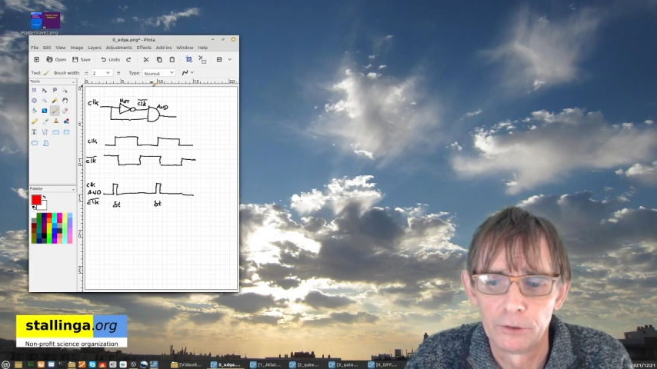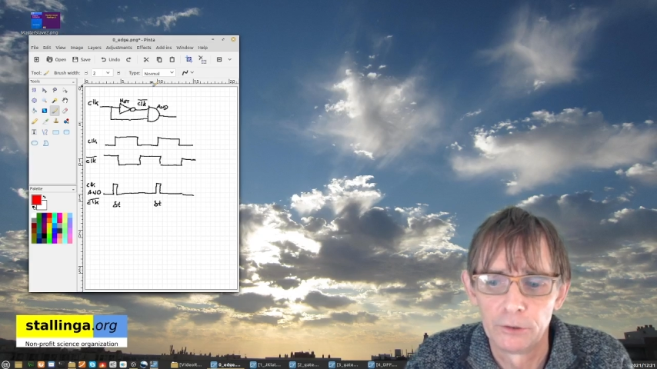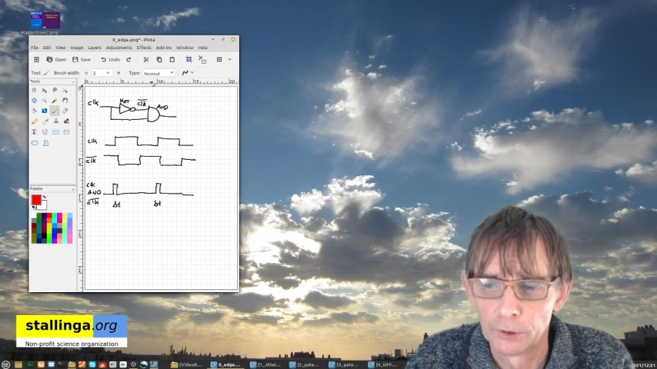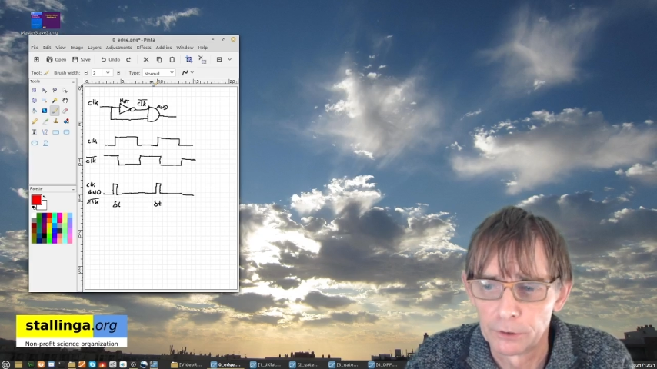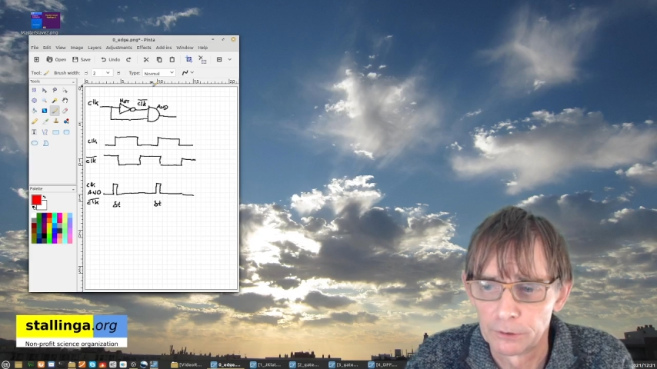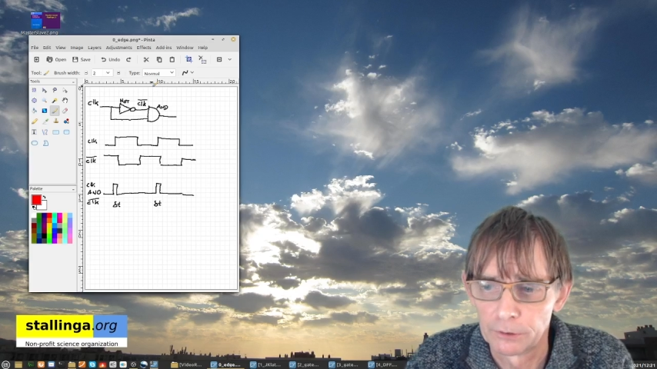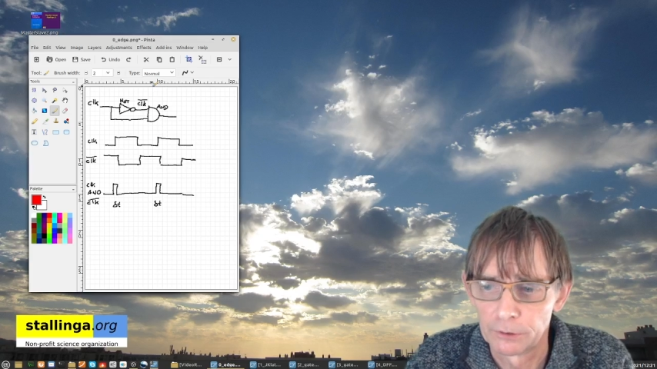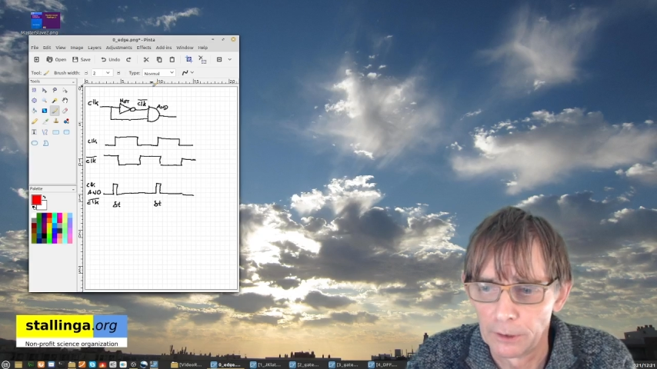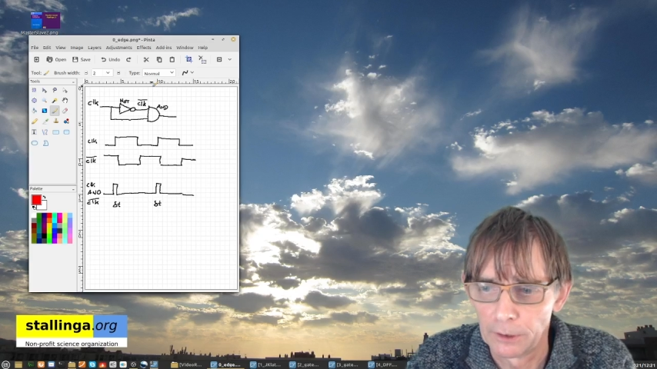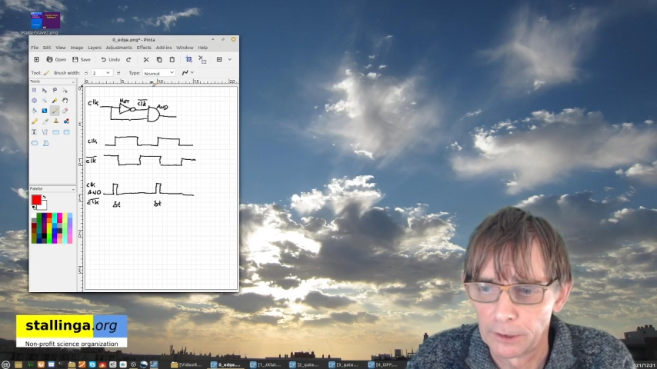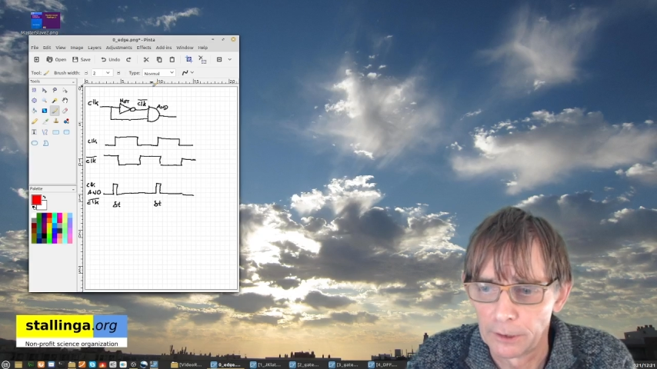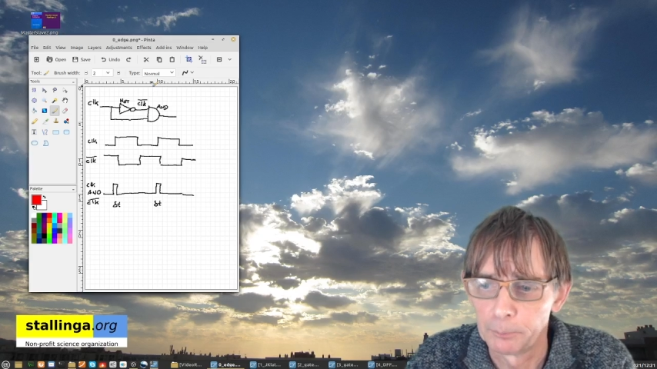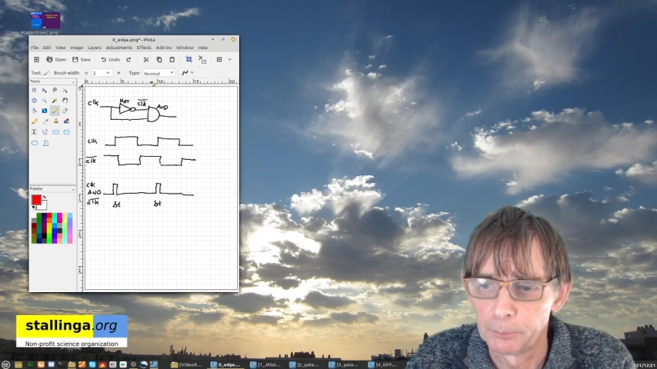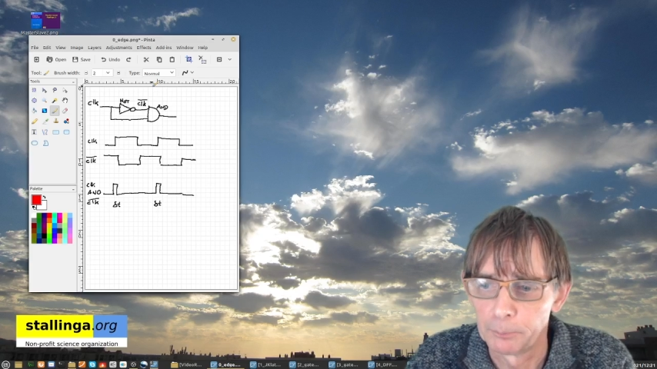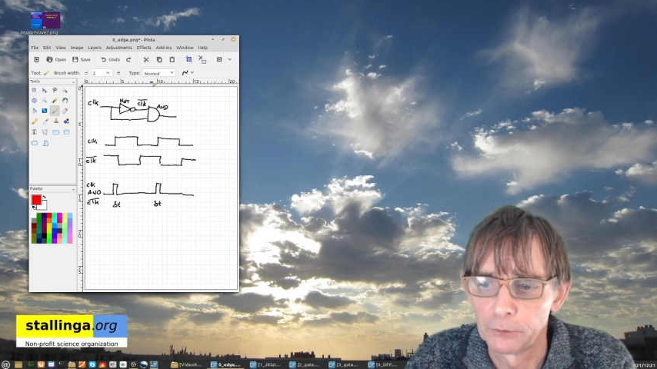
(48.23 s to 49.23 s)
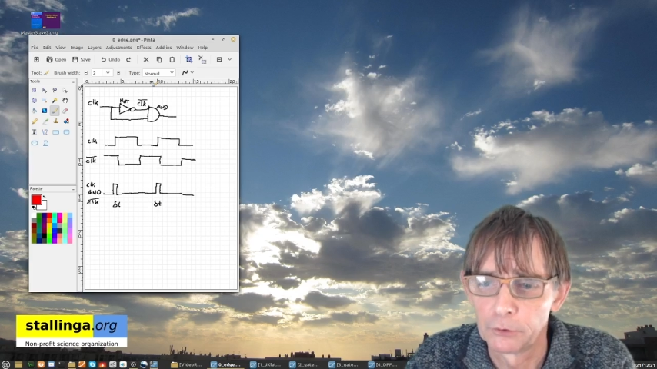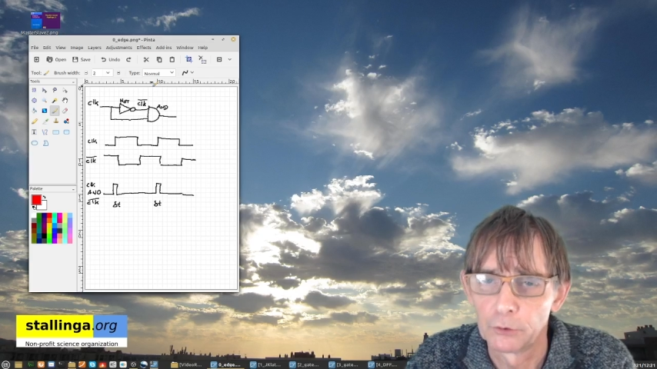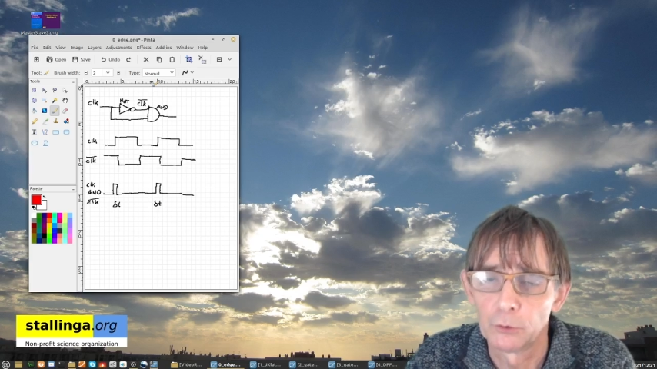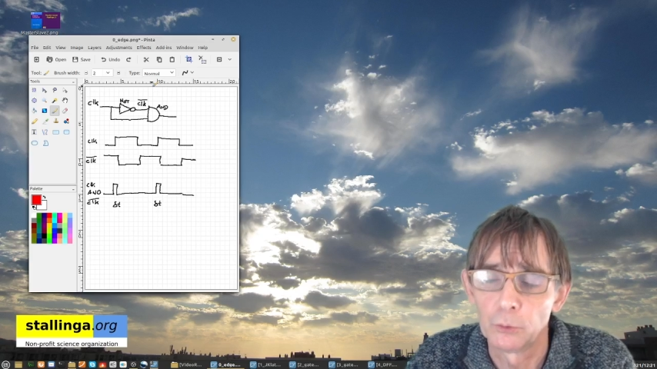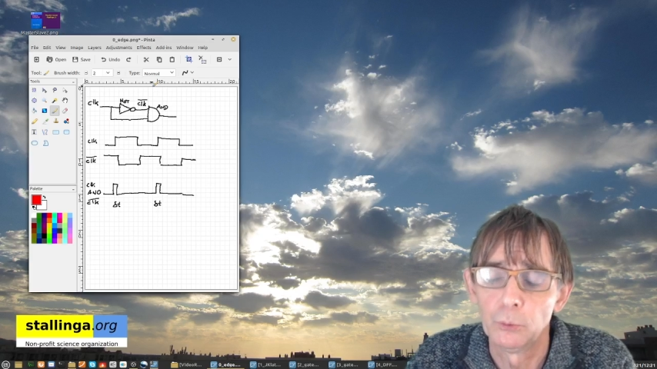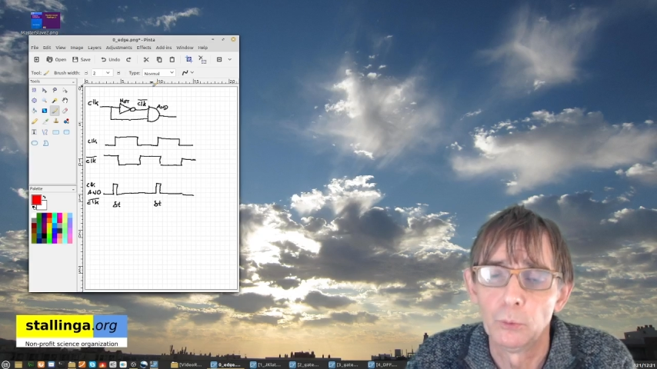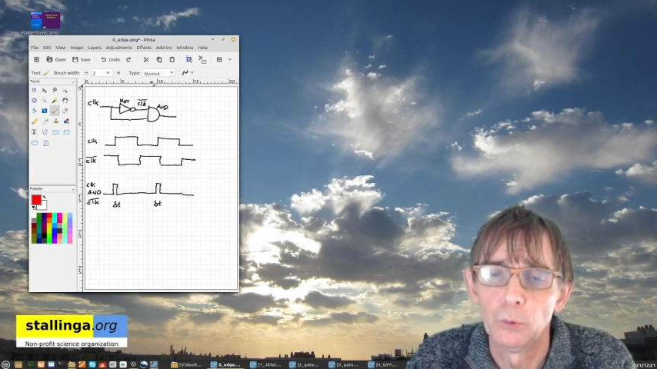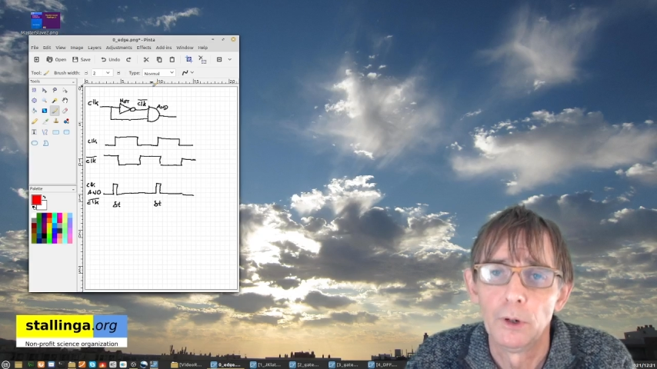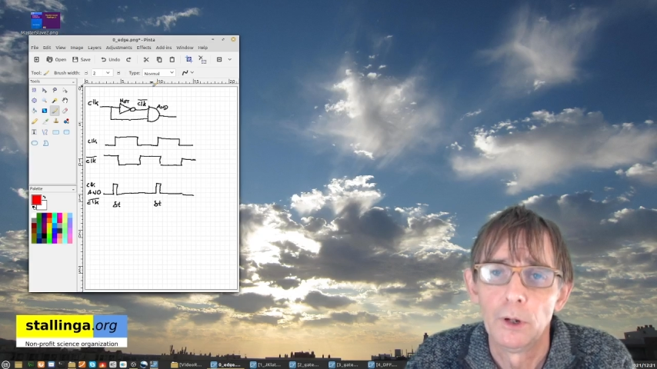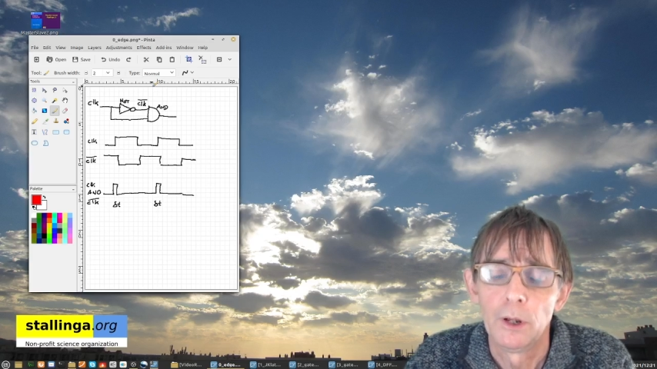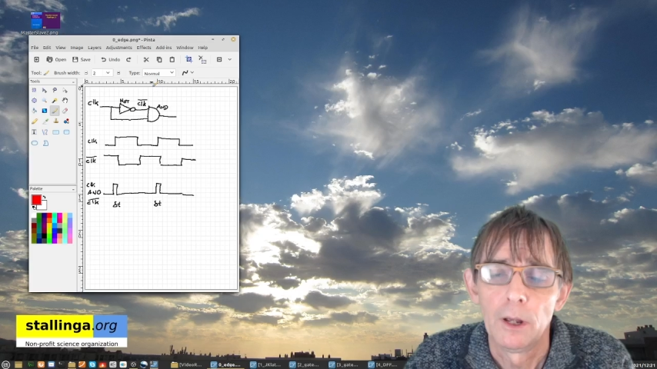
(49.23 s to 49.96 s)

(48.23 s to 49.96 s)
not respond to